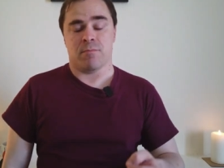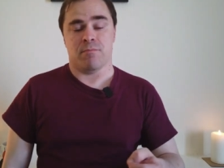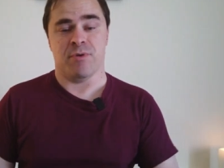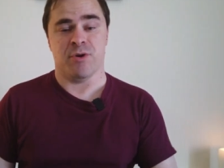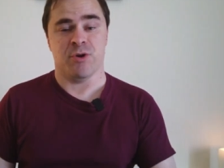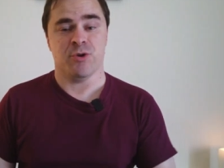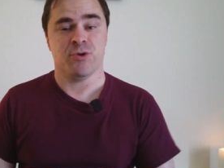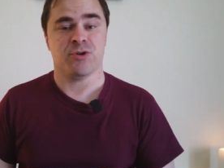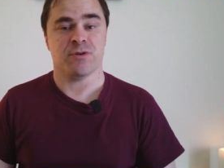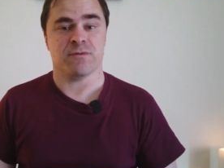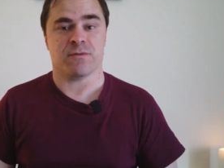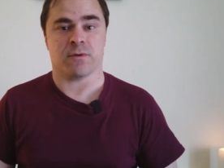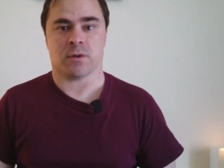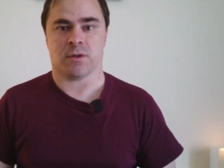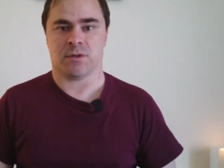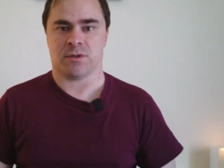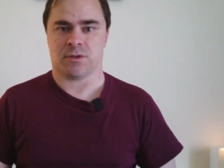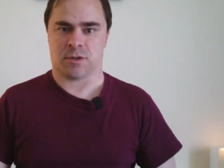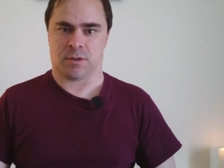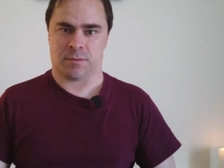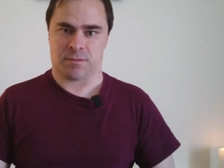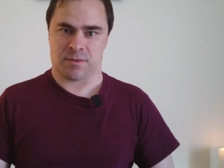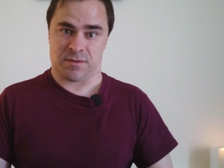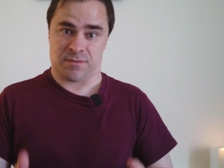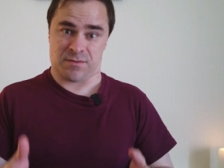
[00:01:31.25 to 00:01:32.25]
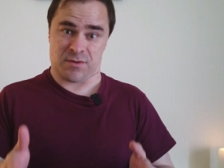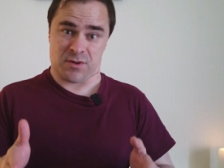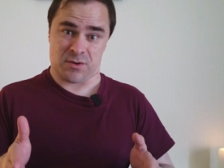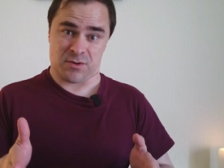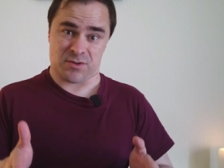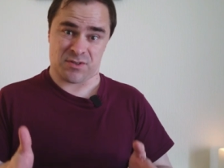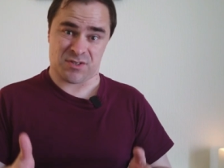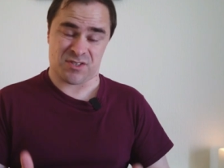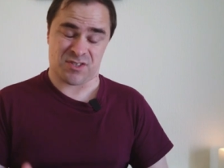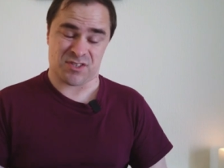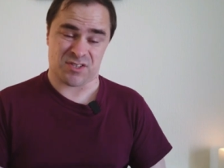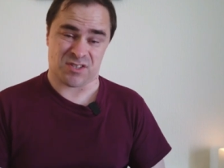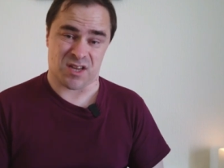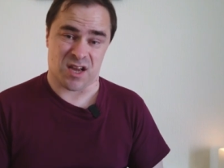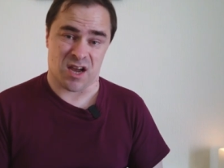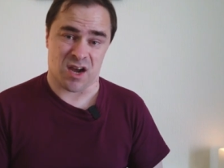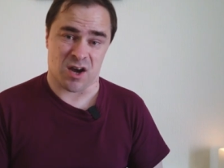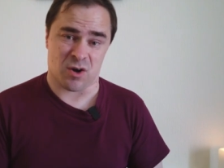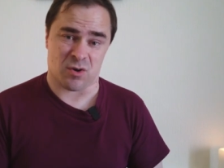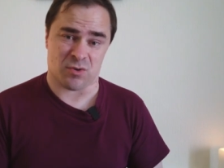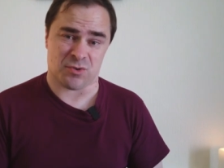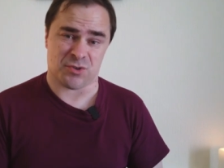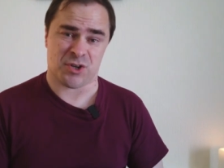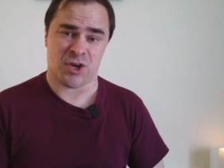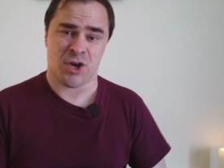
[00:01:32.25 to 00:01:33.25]
beautiful in terms of their
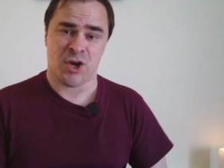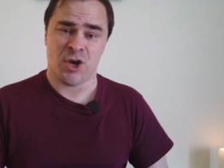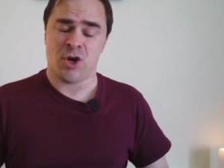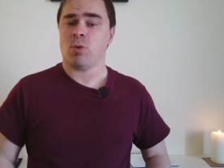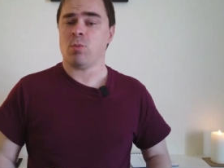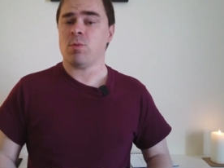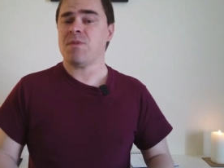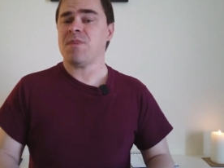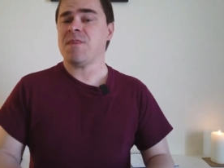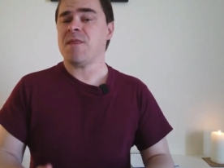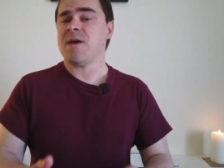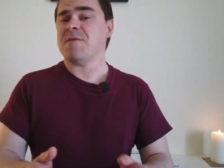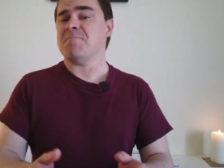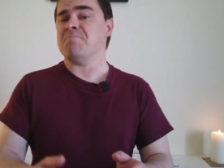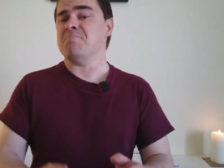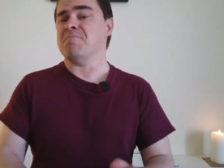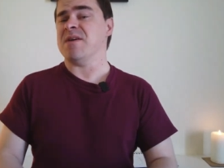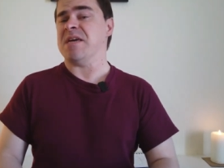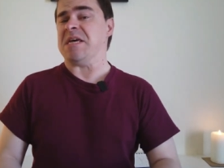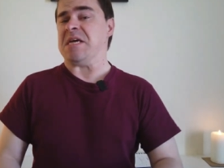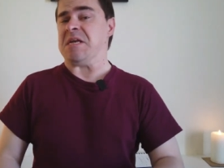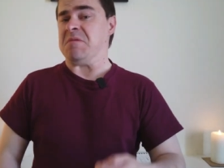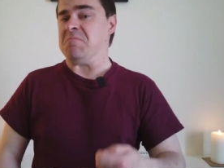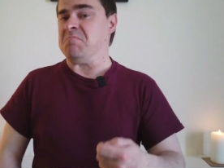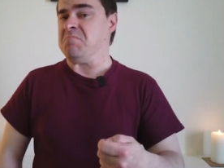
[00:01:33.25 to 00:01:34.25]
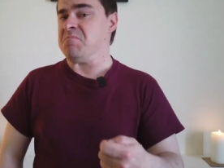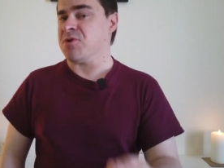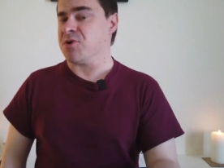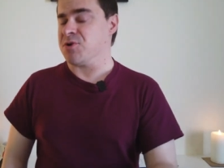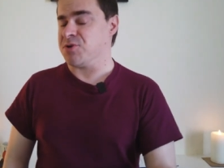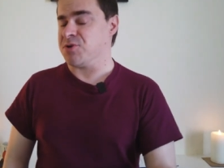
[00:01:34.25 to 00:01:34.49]
sound, not what they mean